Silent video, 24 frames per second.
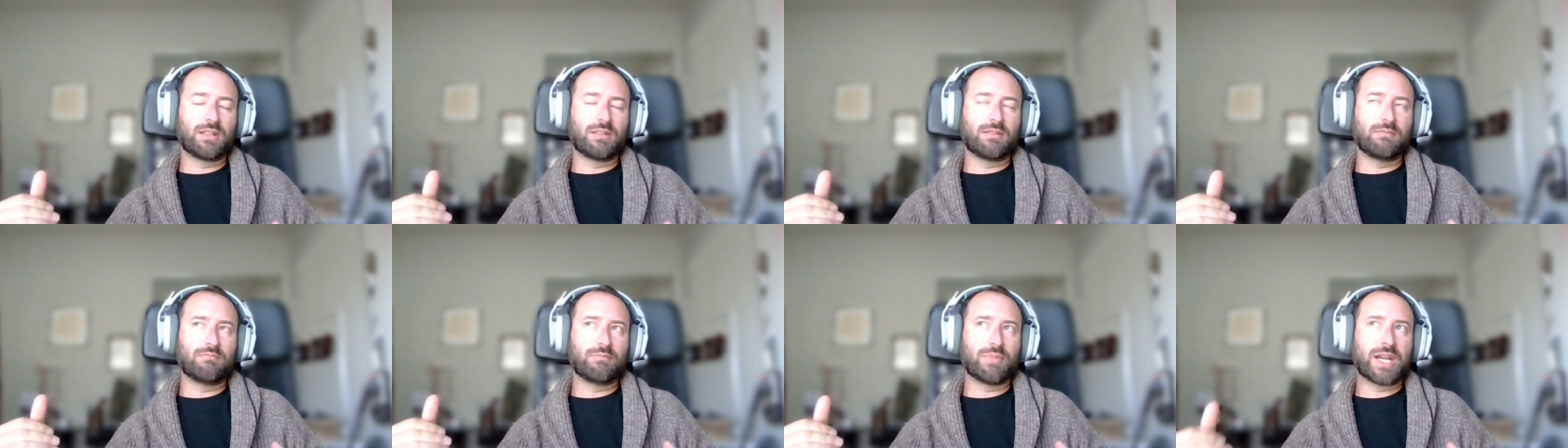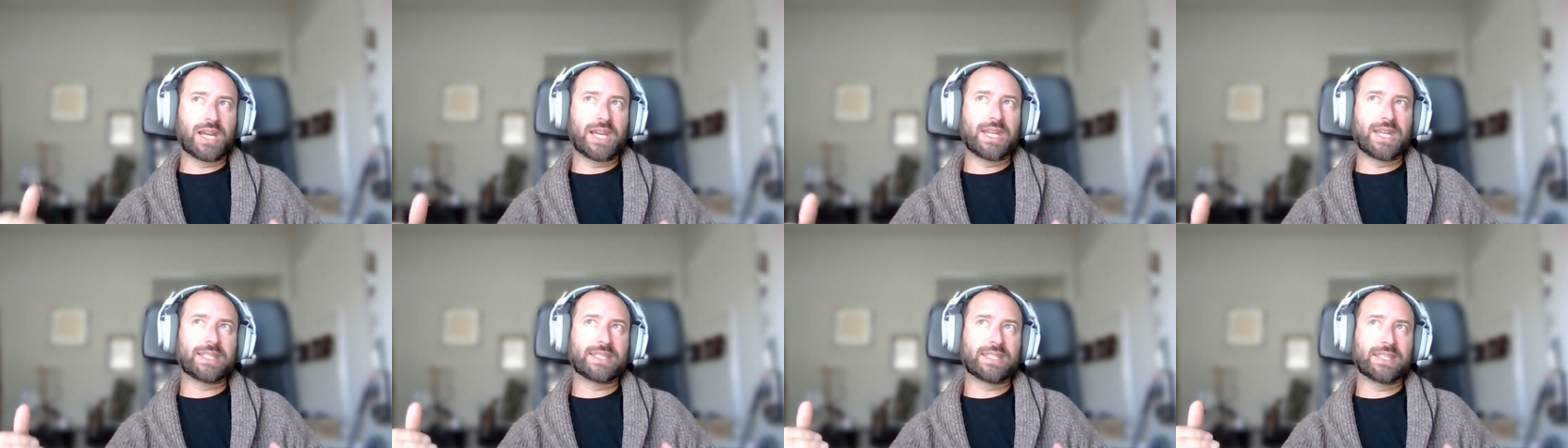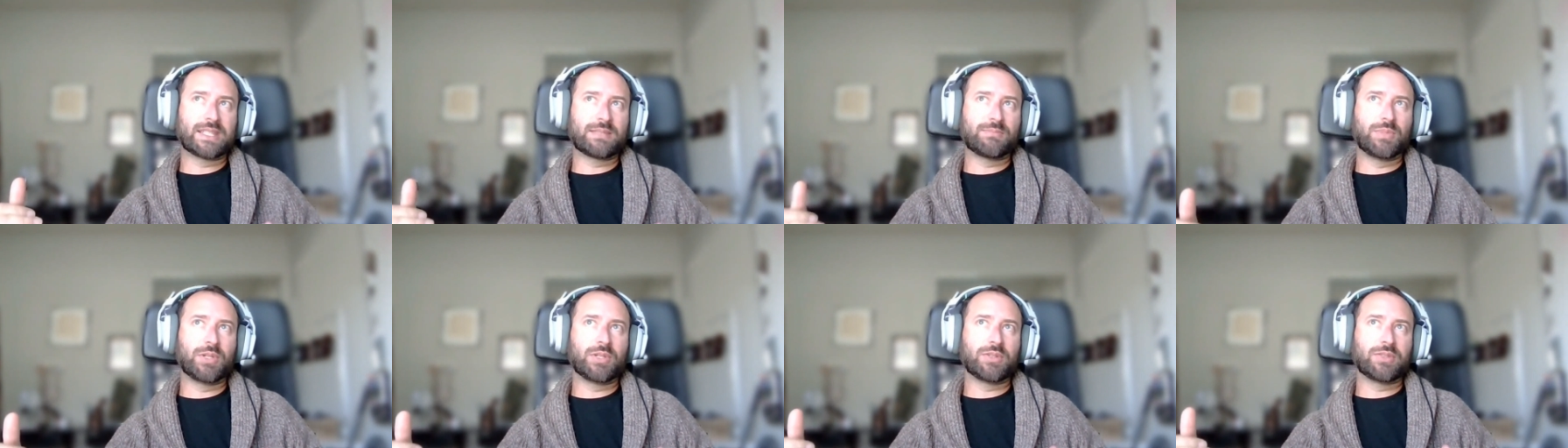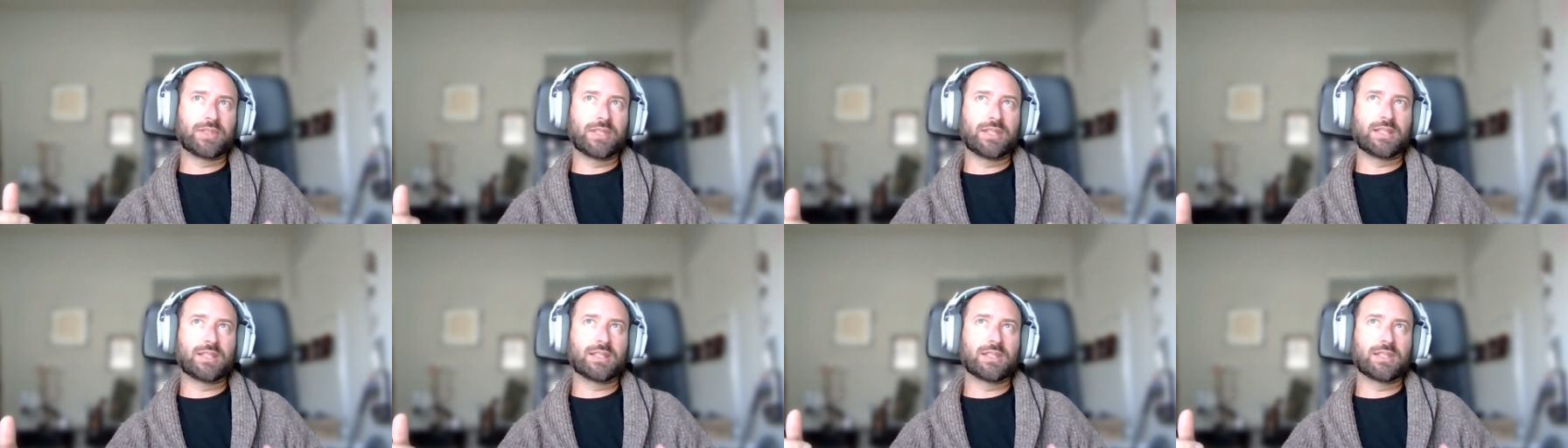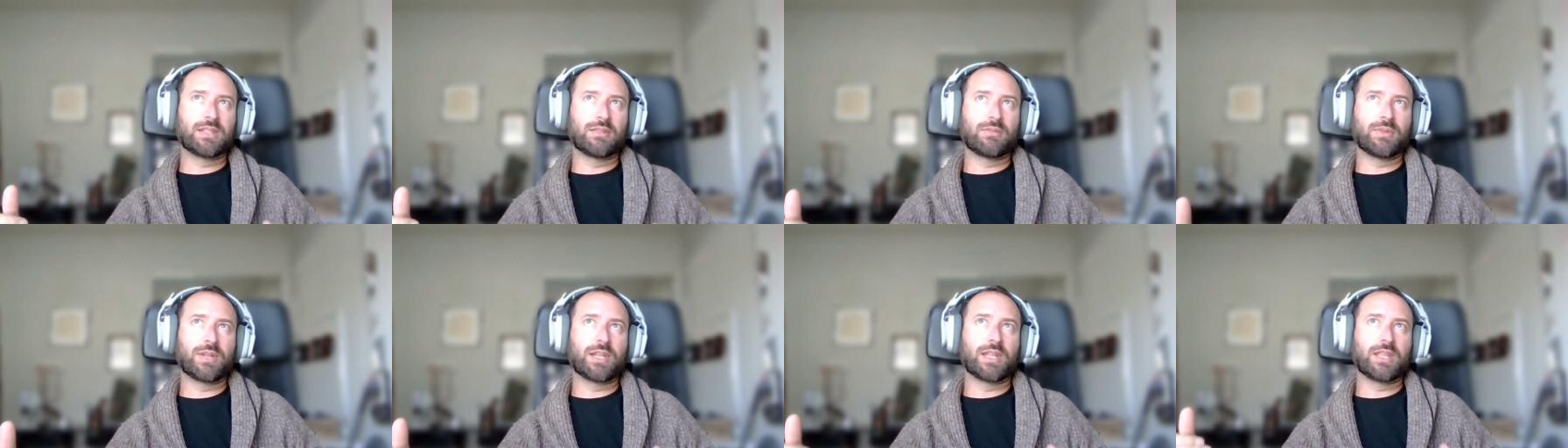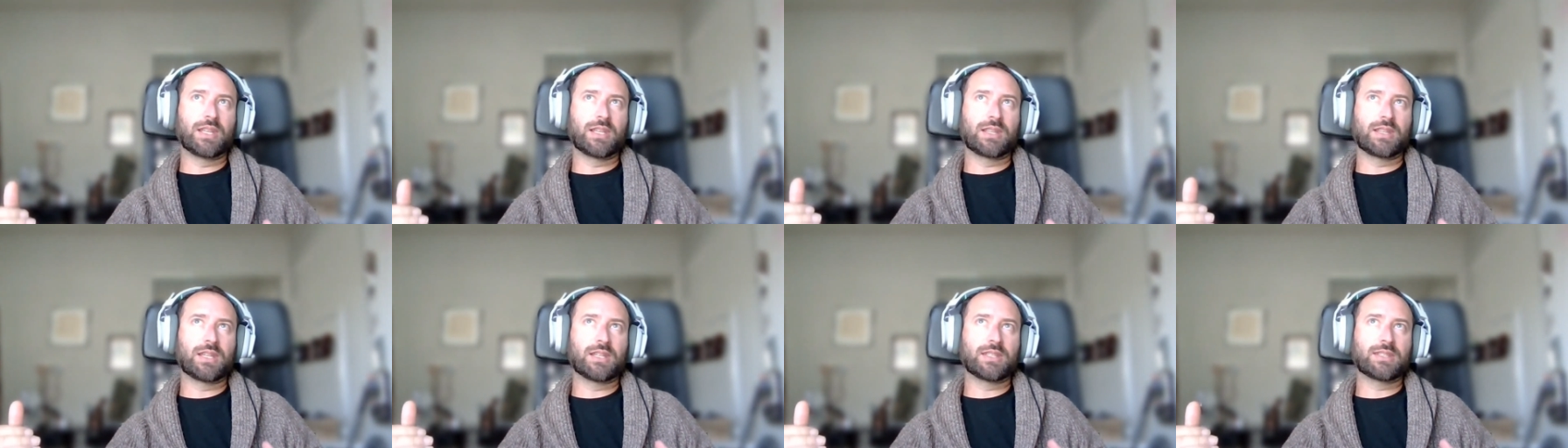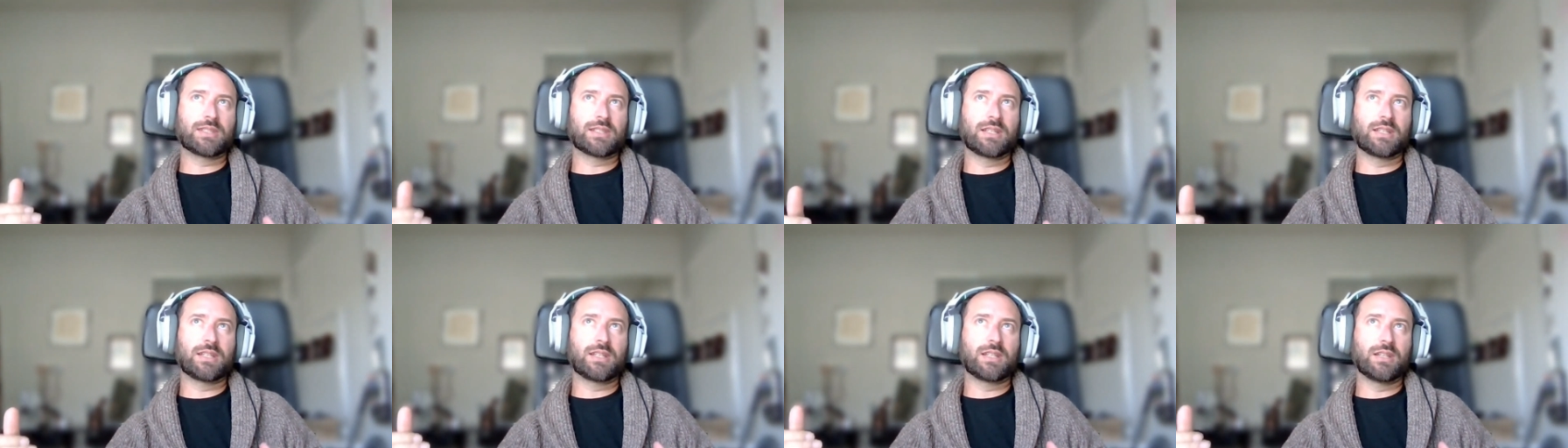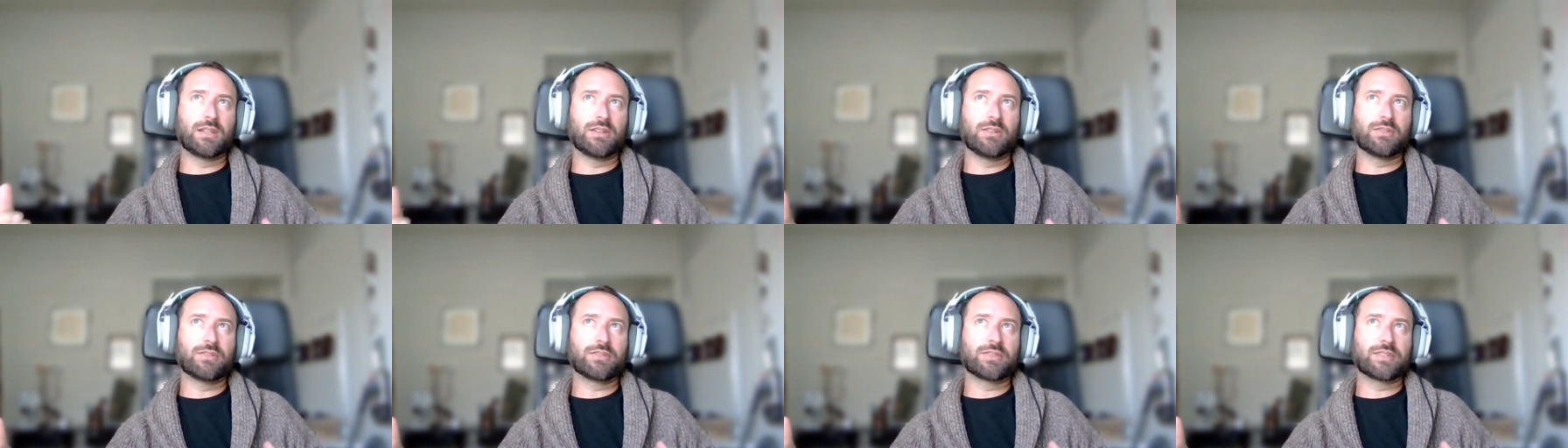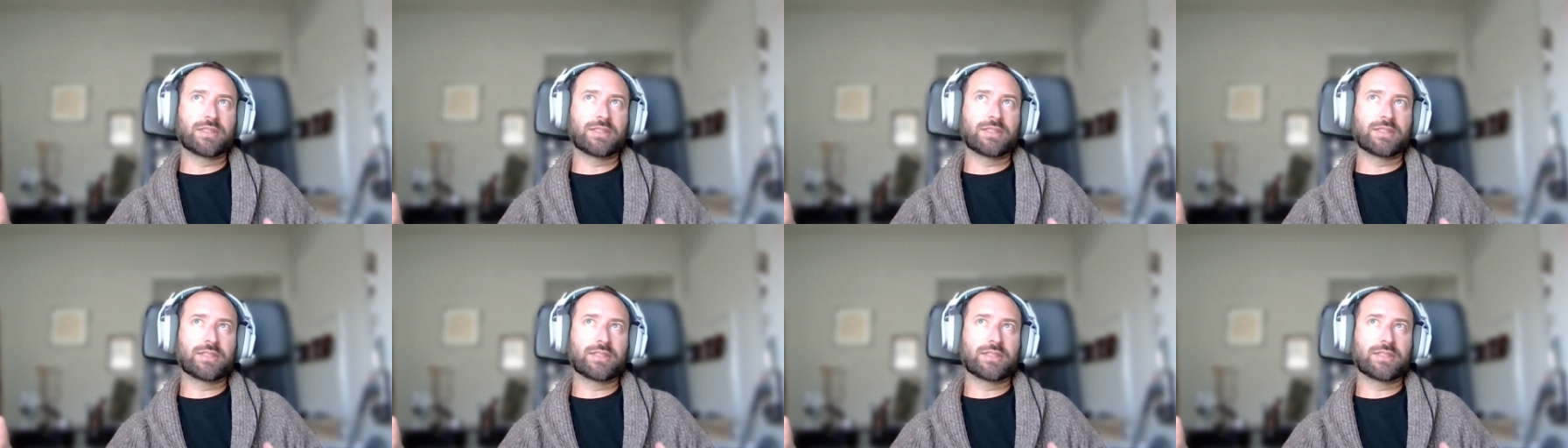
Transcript: biases built into the way that that study goes.